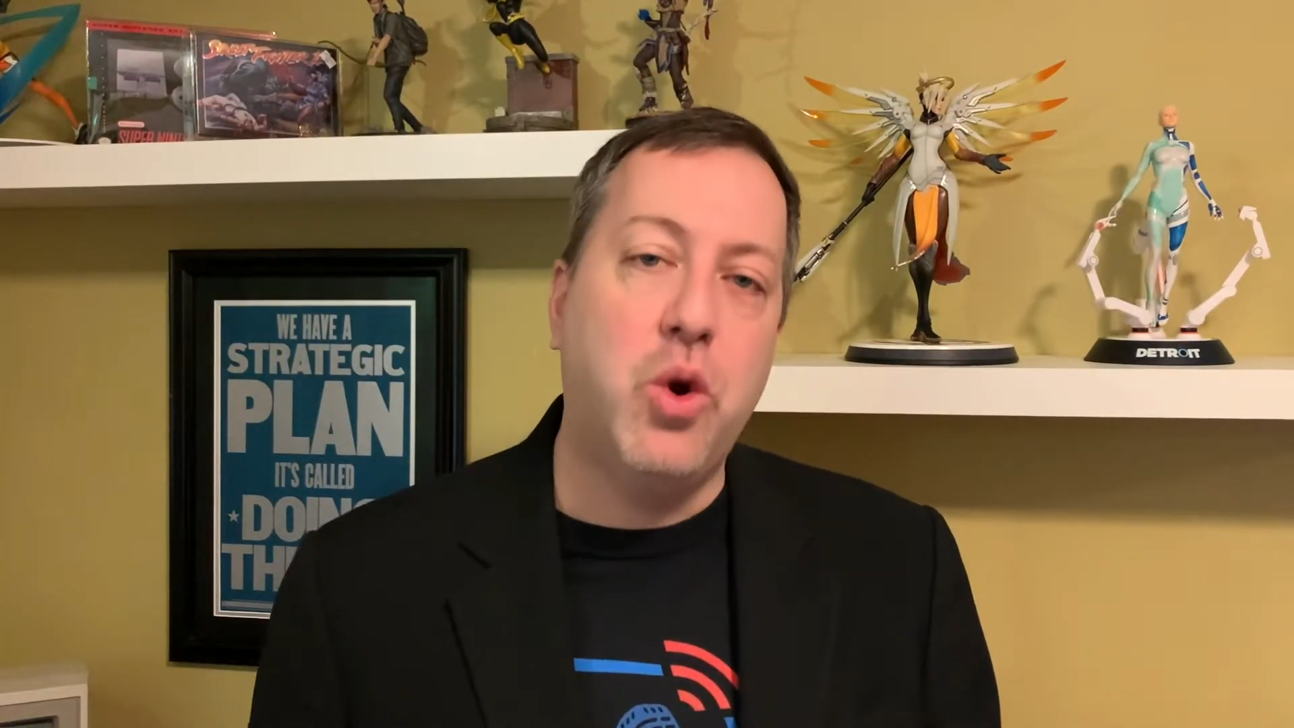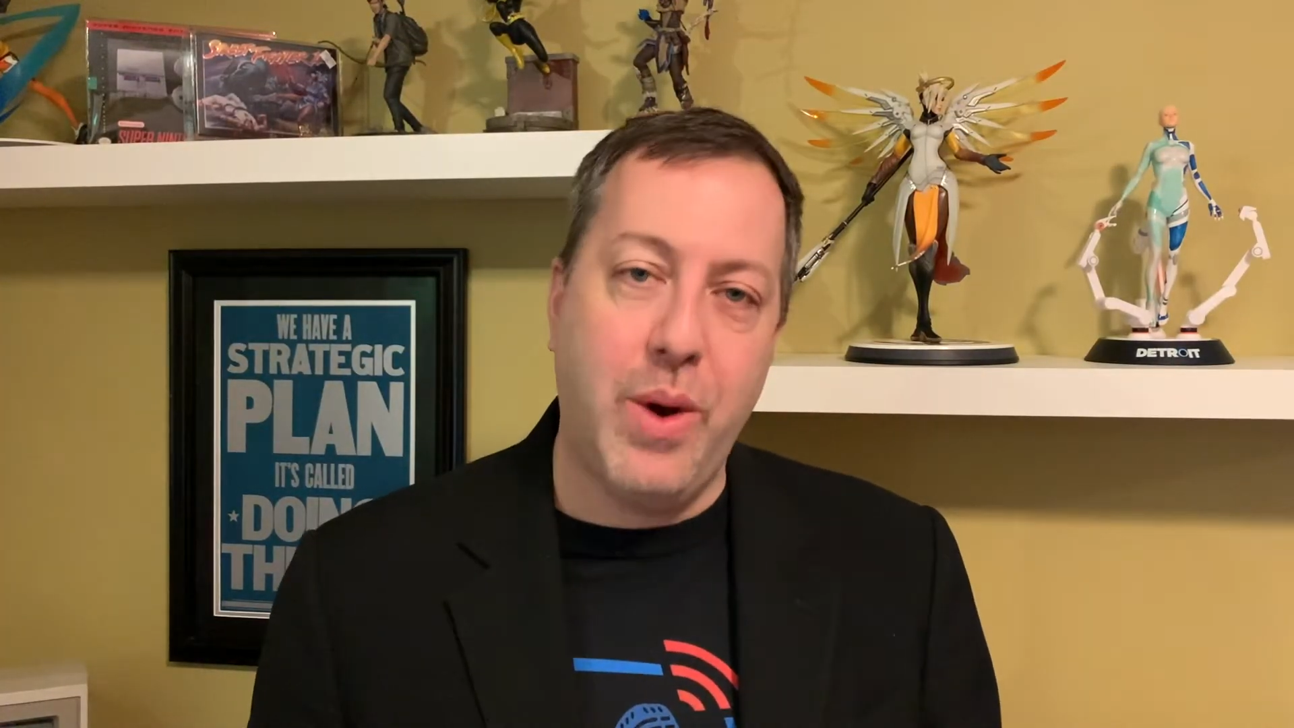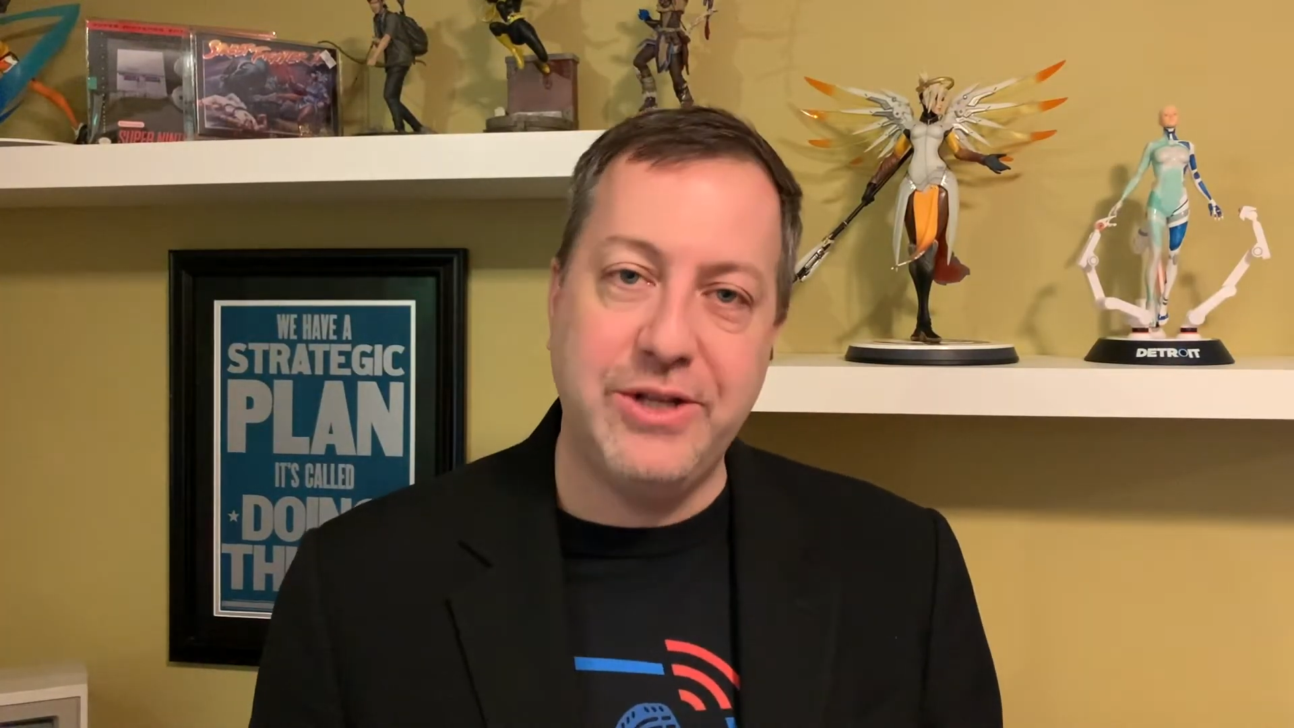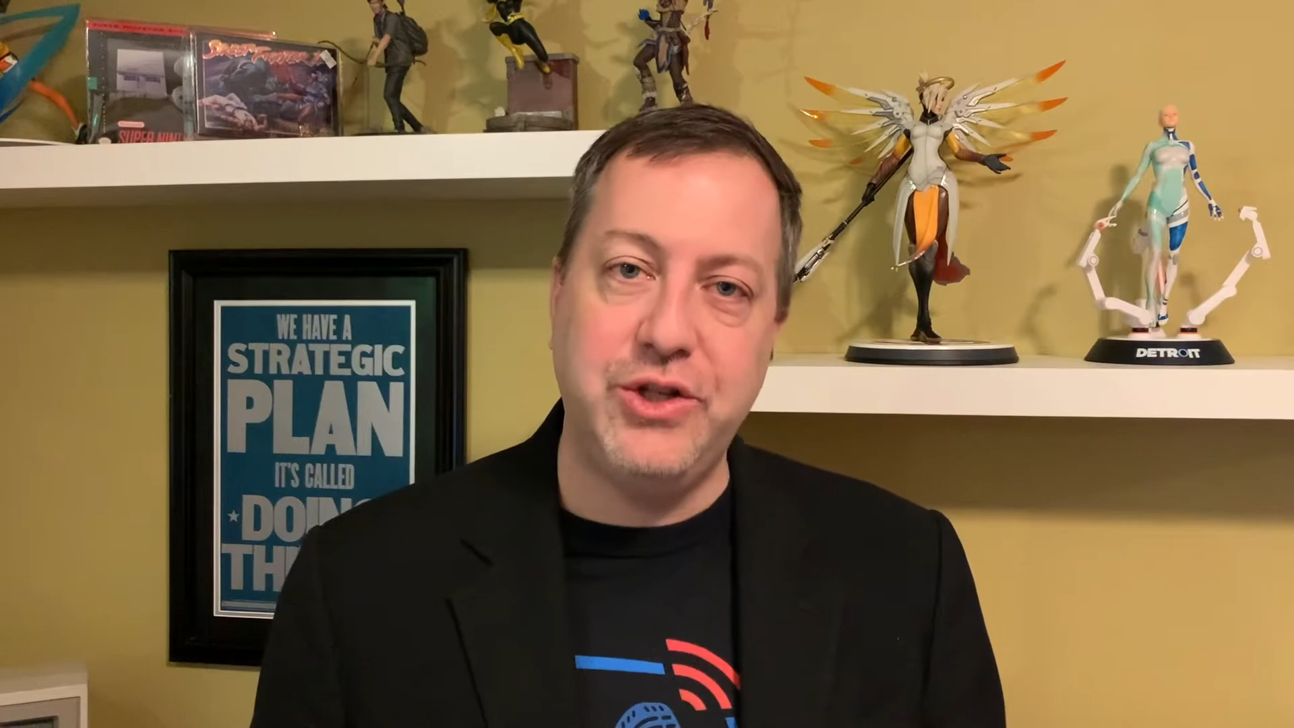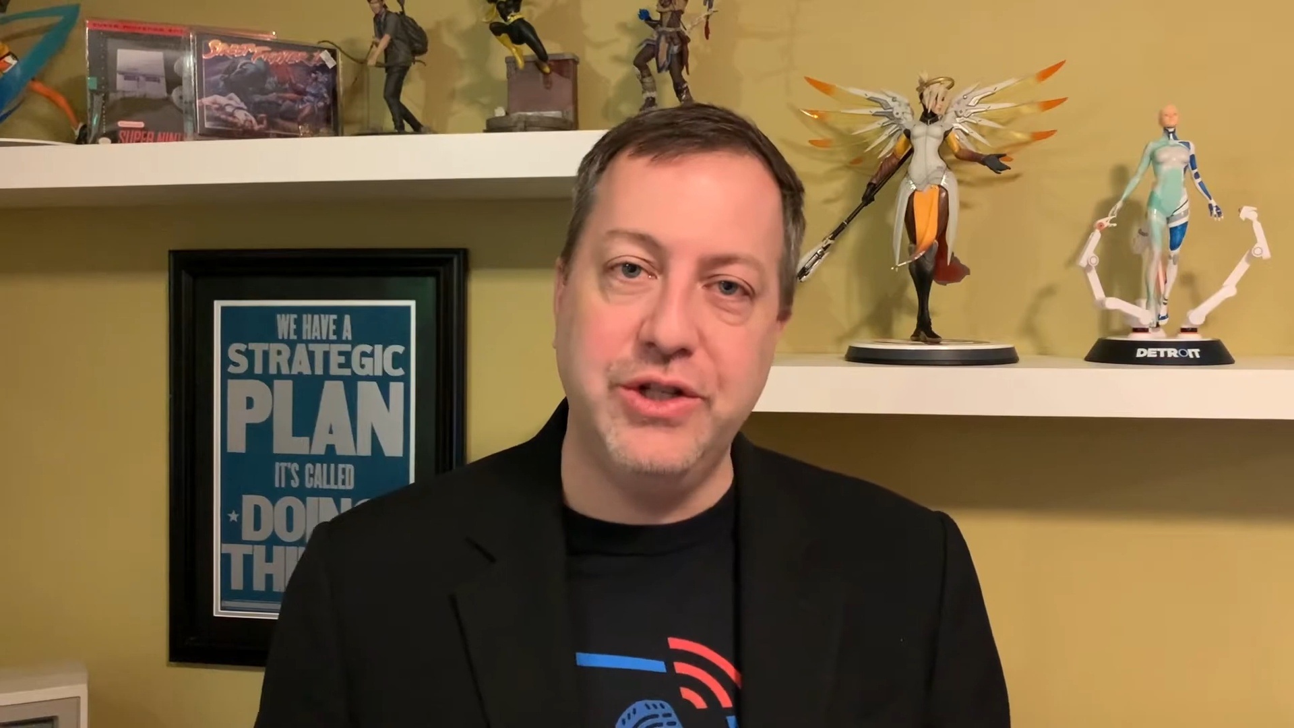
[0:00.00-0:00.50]

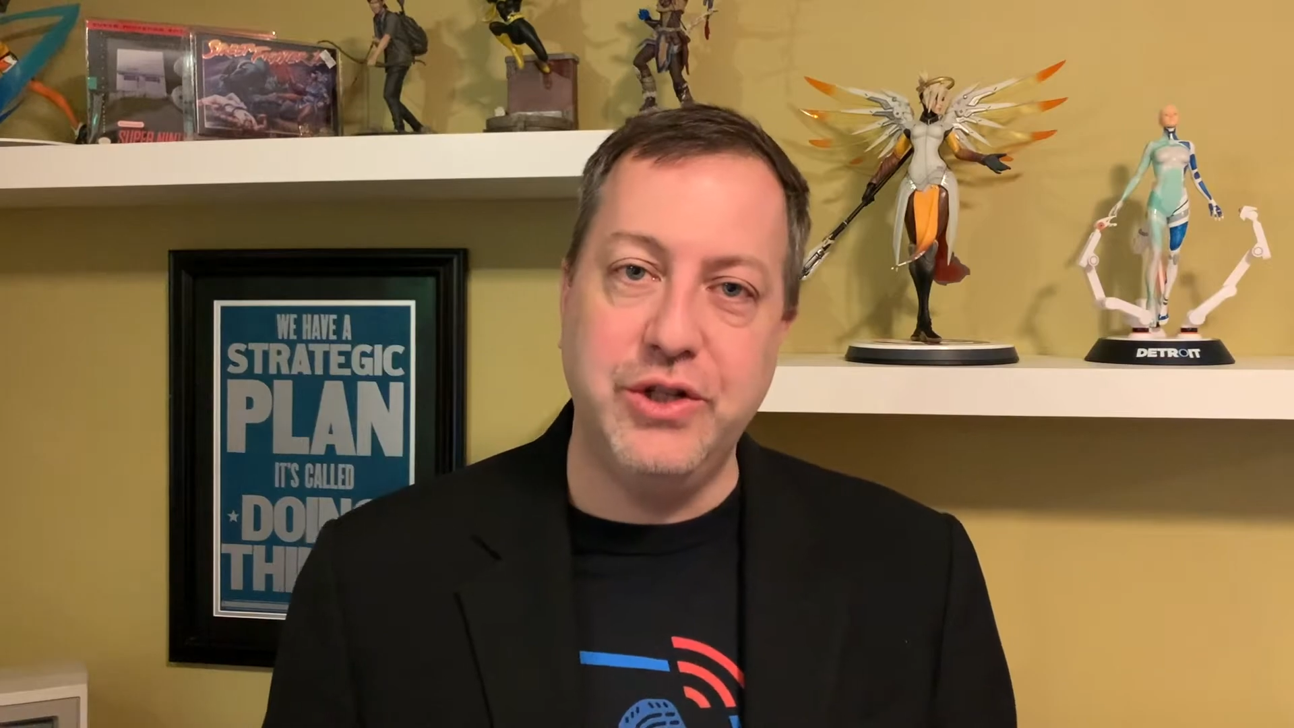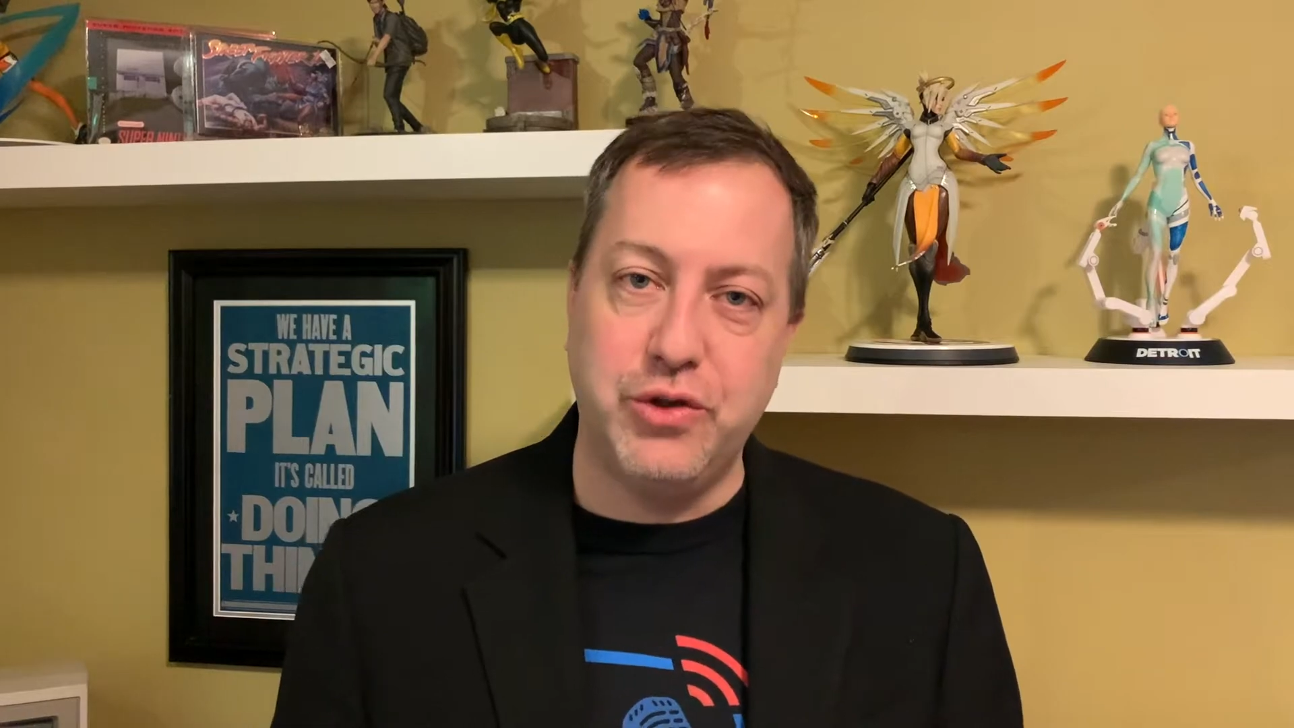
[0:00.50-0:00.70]
question